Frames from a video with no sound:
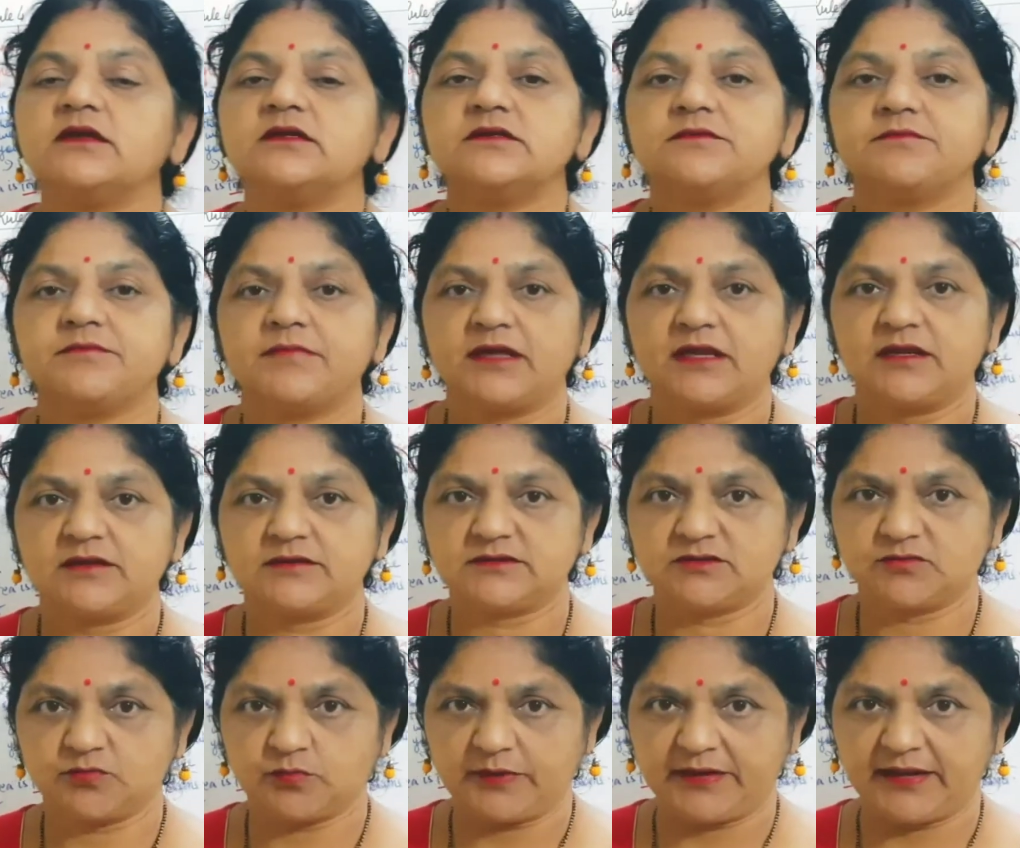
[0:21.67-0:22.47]
It
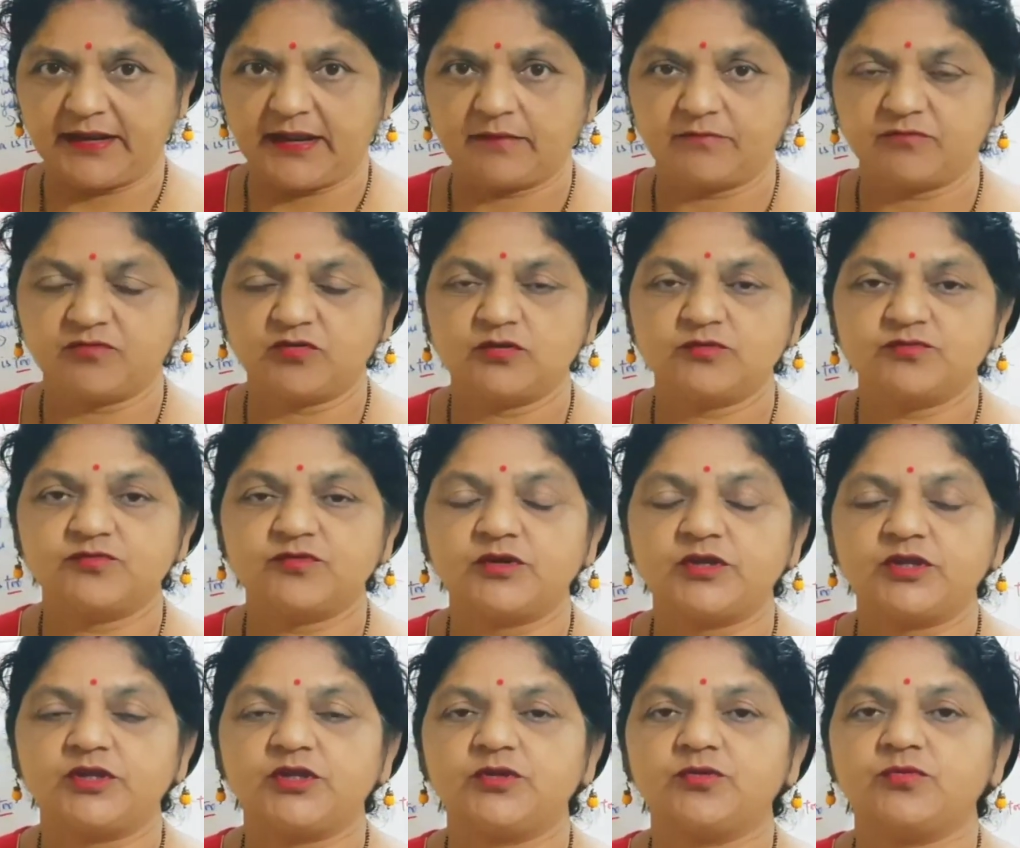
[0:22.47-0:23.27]
will be helpful
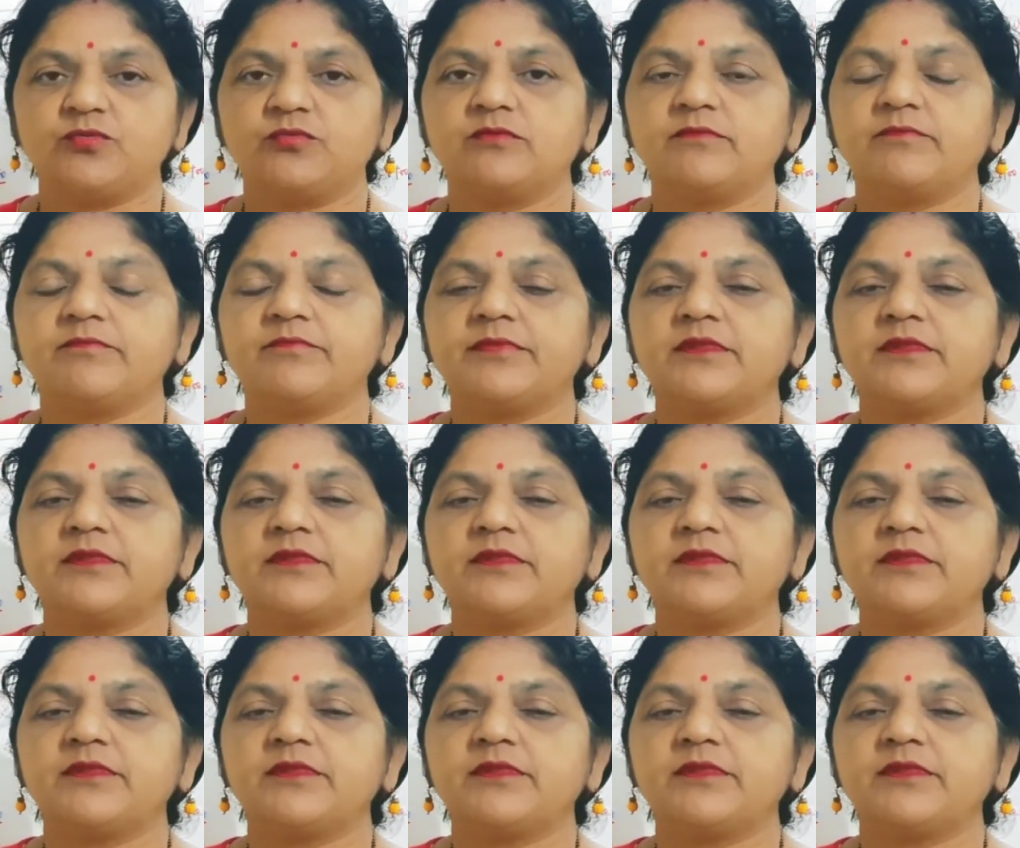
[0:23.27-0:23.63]
for you.